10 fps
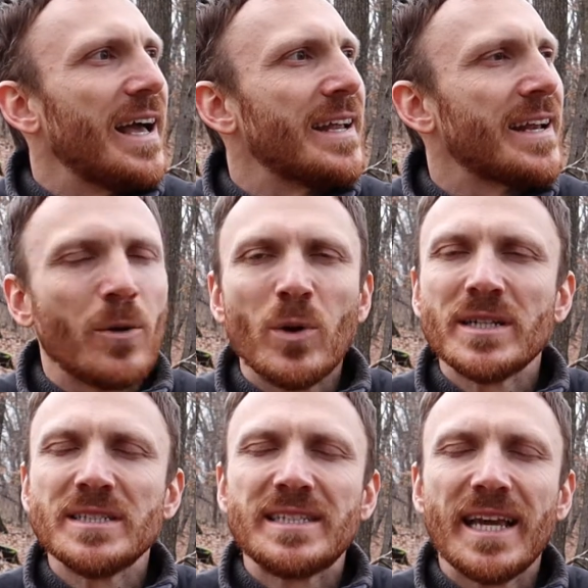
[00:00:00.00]
And I
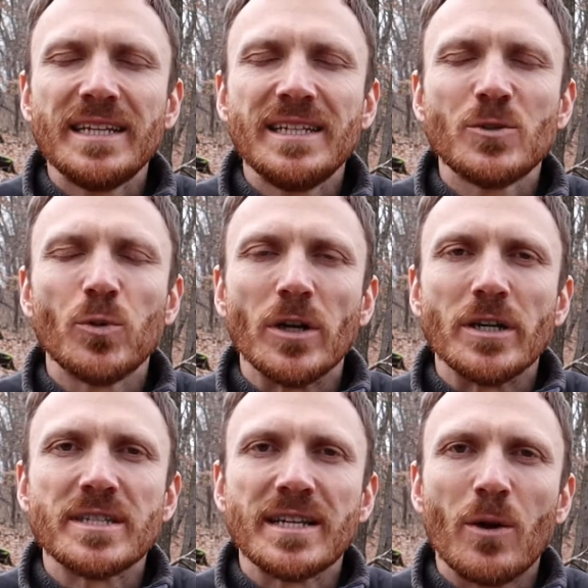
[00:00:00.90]
want to take these
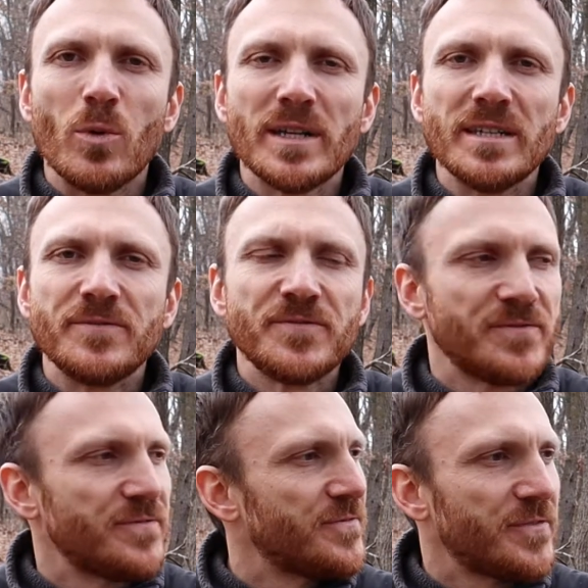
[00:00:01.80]
words and I want to
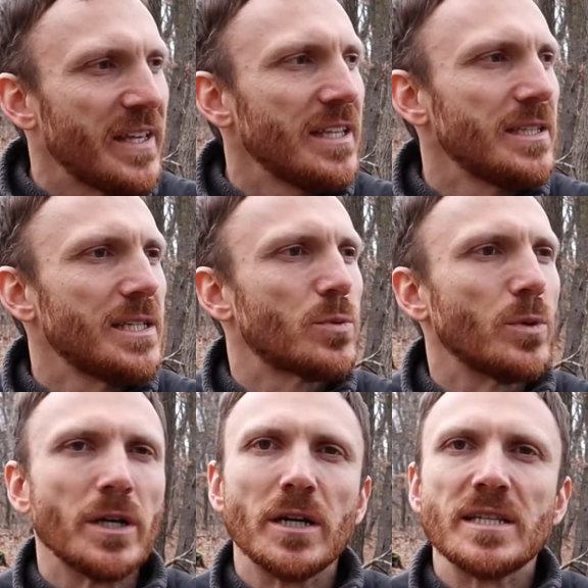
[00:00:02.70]
feel these
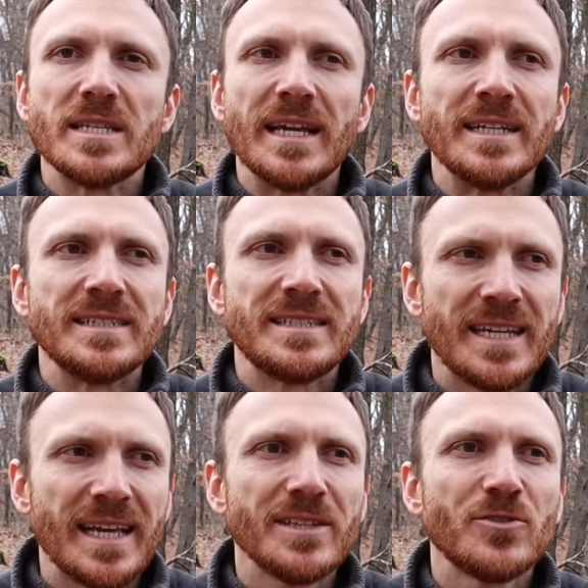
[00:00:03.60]
words and
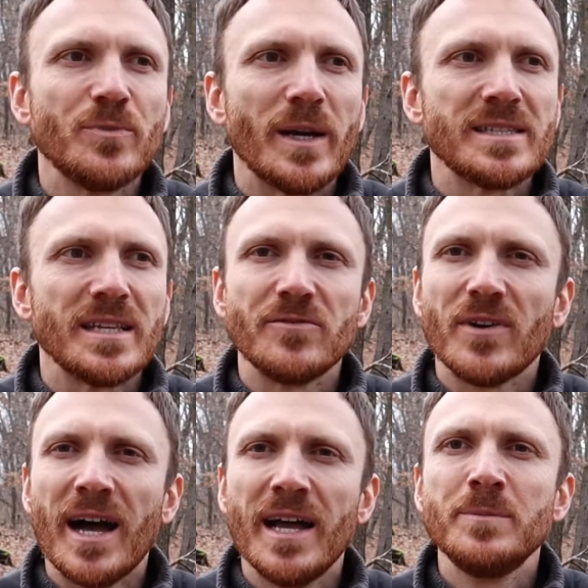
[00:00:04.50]
tell to myself,
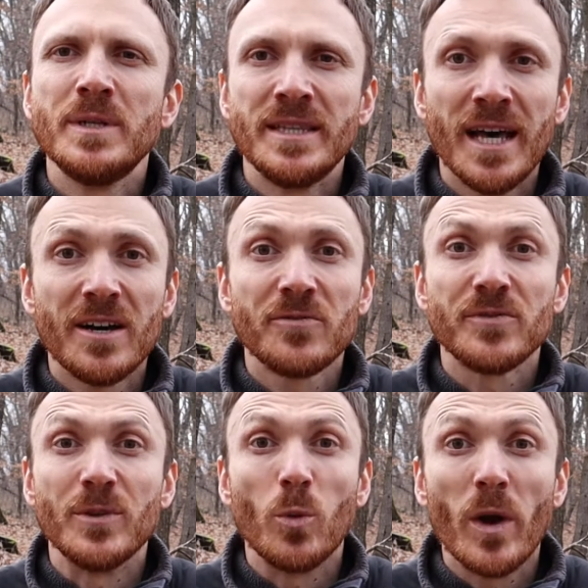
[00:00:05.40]
I'm
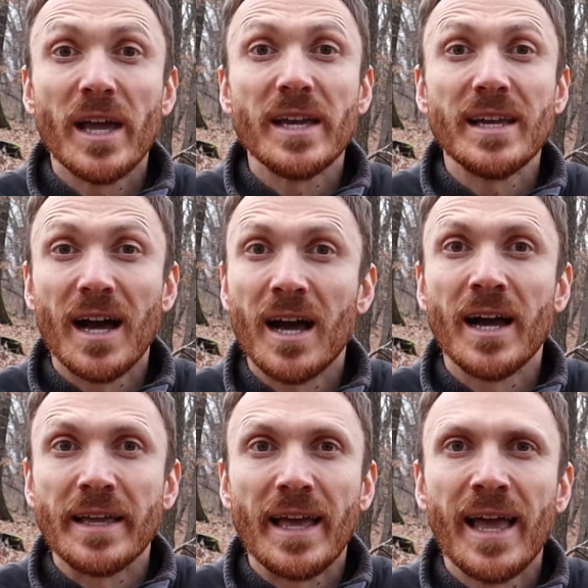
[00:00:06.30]
enough the way
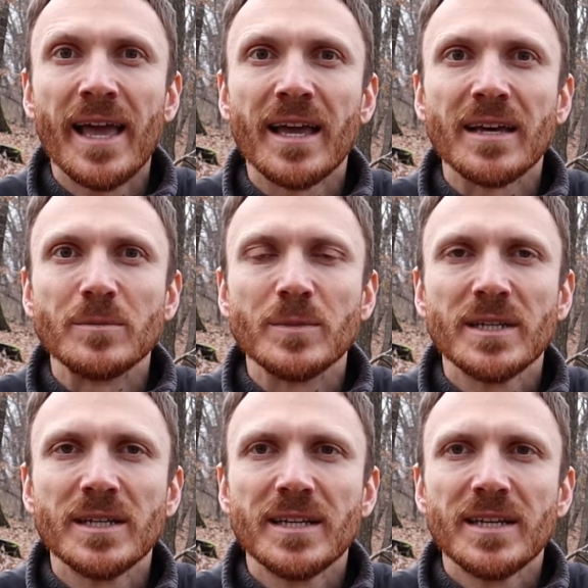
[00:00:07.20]
I am,
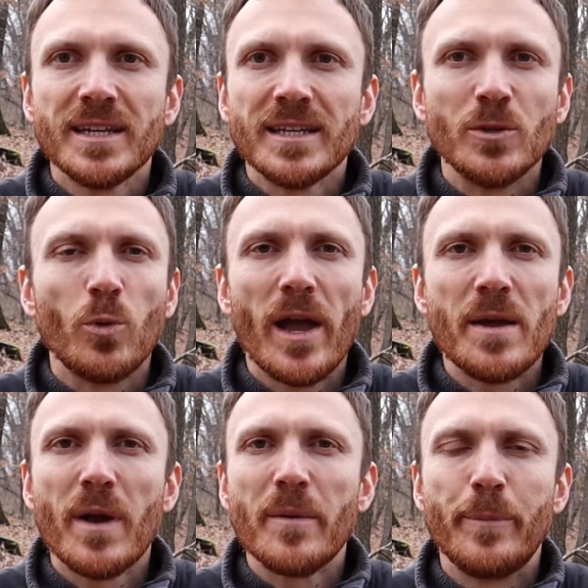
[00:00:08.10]
the
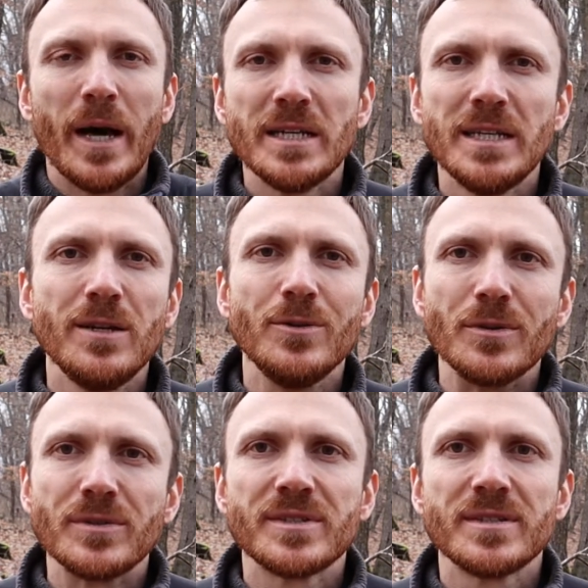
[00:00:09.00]
way my body
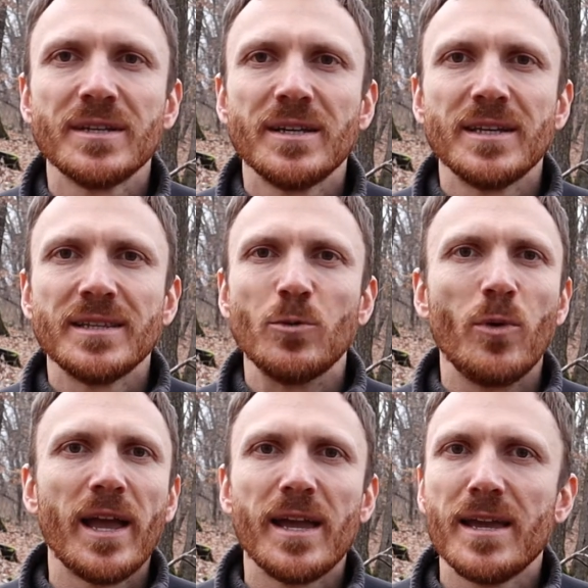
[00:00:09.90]
looks, the
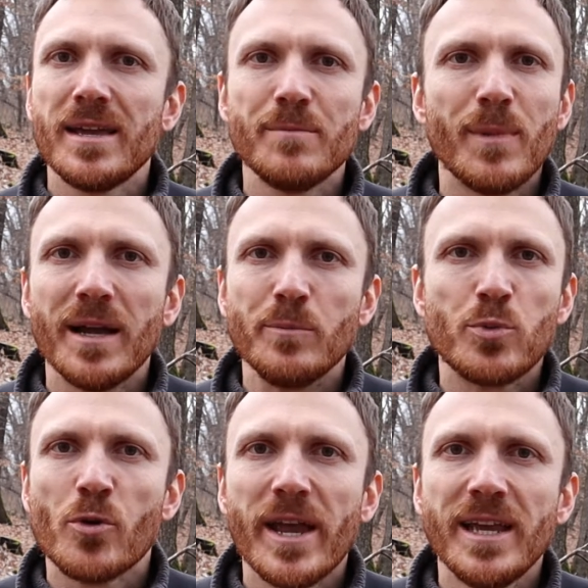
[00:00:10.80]
way my
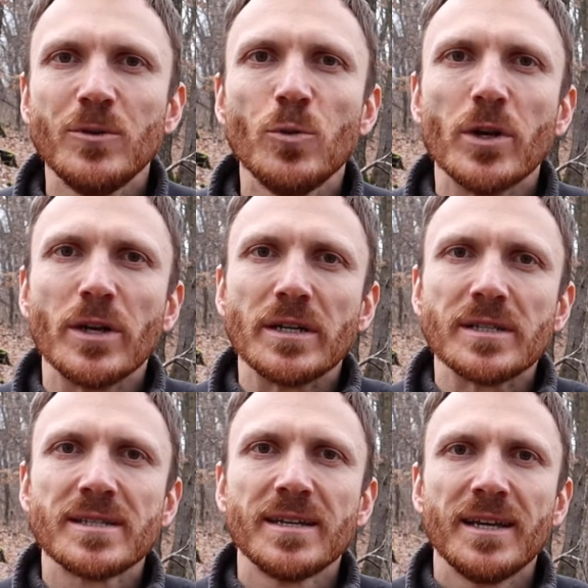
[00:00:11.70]
brain
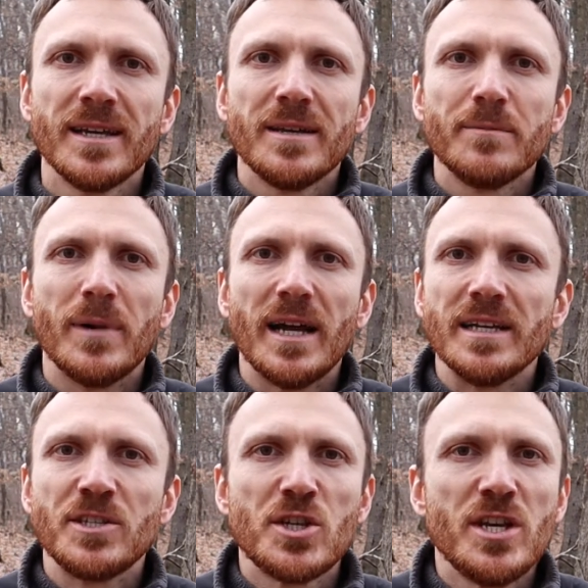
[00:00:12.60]
works, my
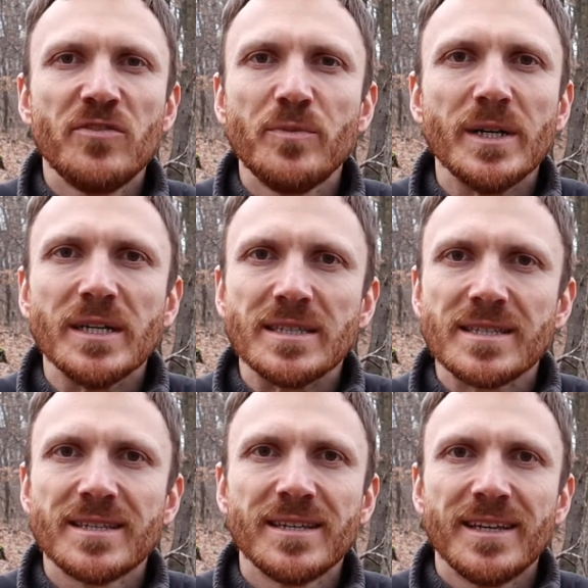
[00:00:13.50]

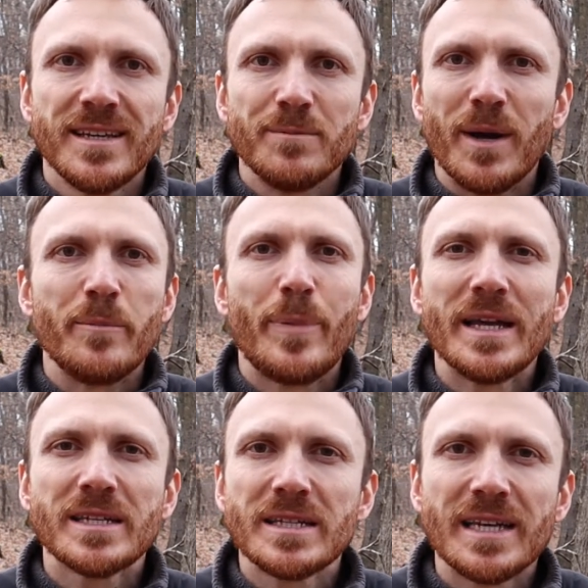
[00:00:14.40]
achievements, my
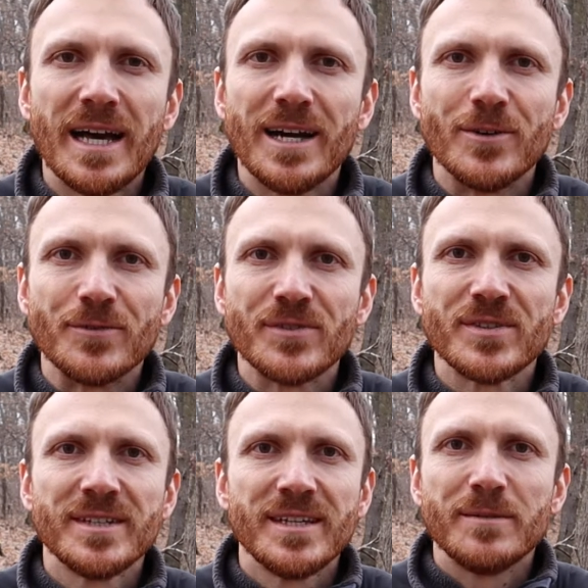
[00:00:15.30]
bank
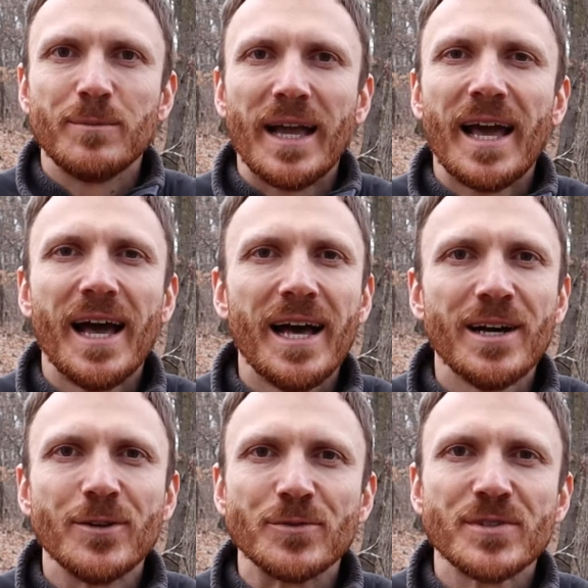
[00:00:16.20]
account, my
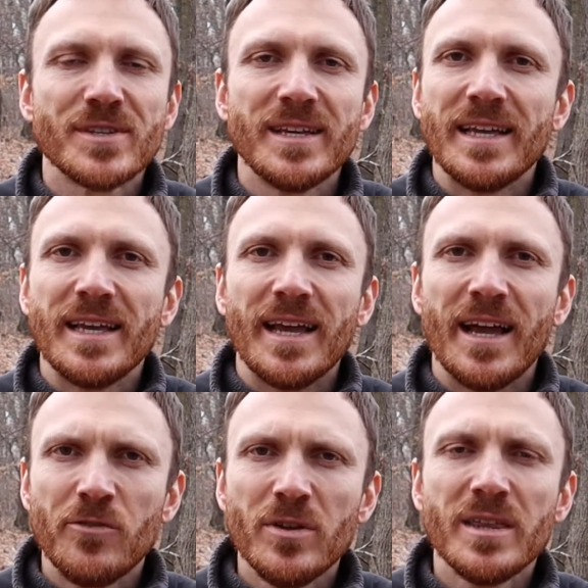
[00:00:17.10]
house,
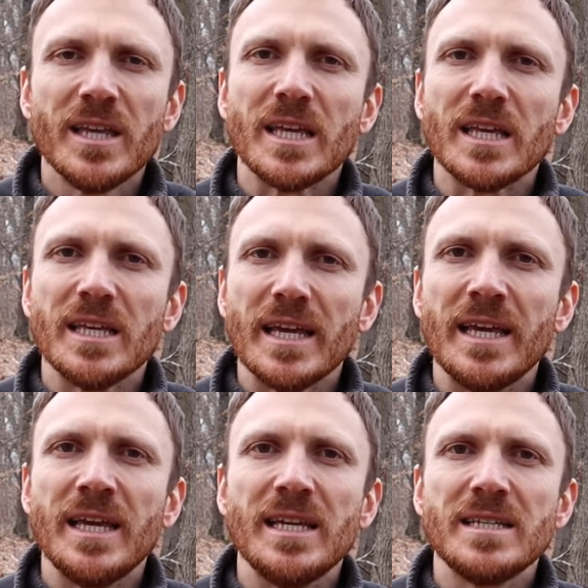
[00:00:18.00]
everything
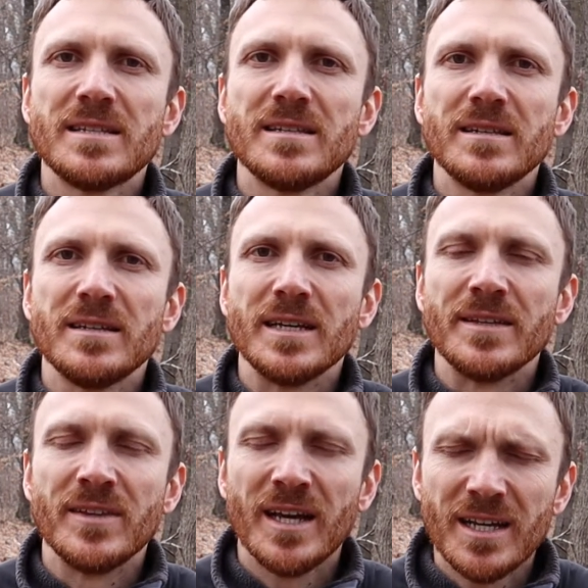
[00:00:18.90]
is
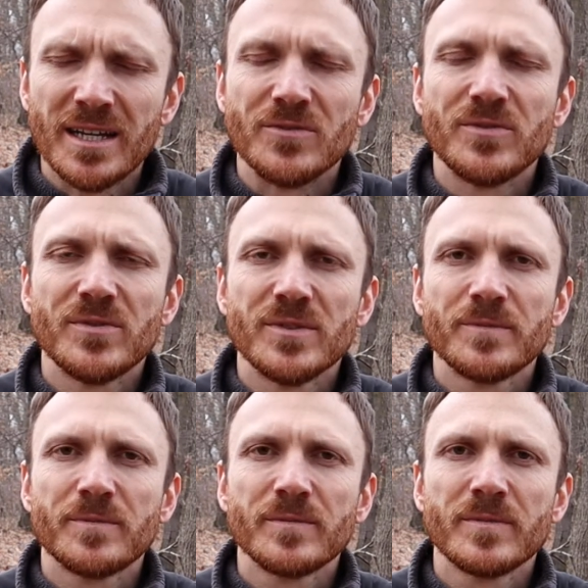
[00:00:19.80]
enough.
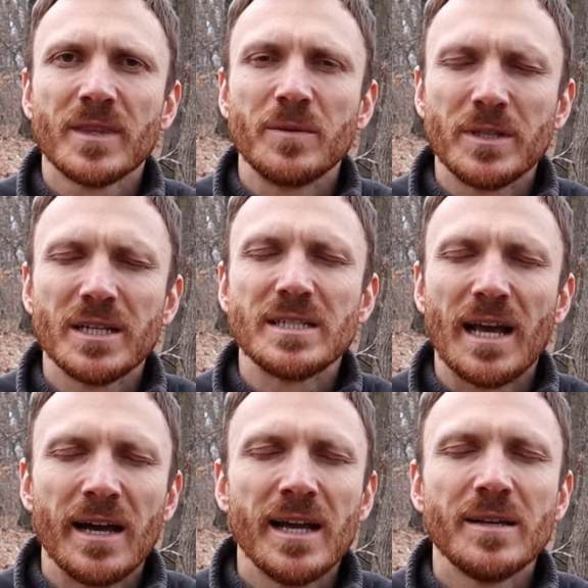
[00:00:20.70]
Because
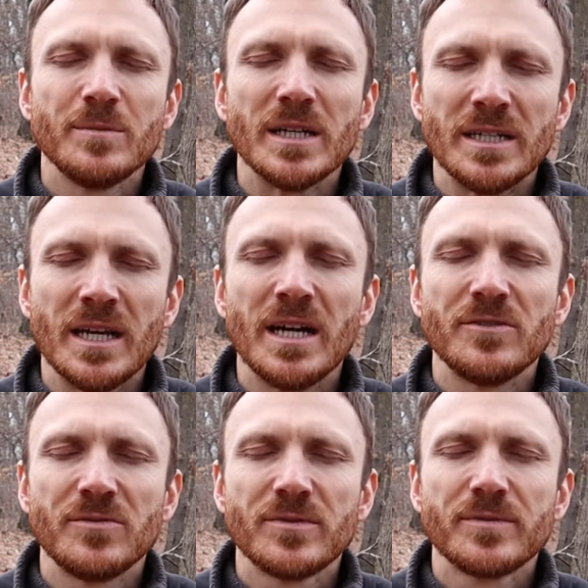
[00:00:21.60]
I am
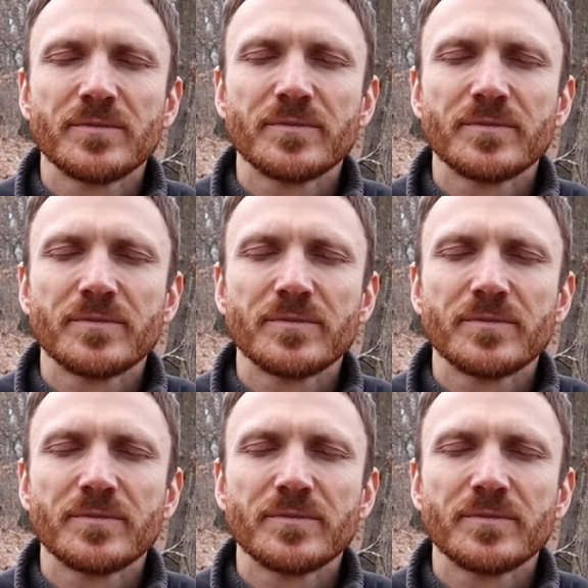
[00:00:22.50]
enough.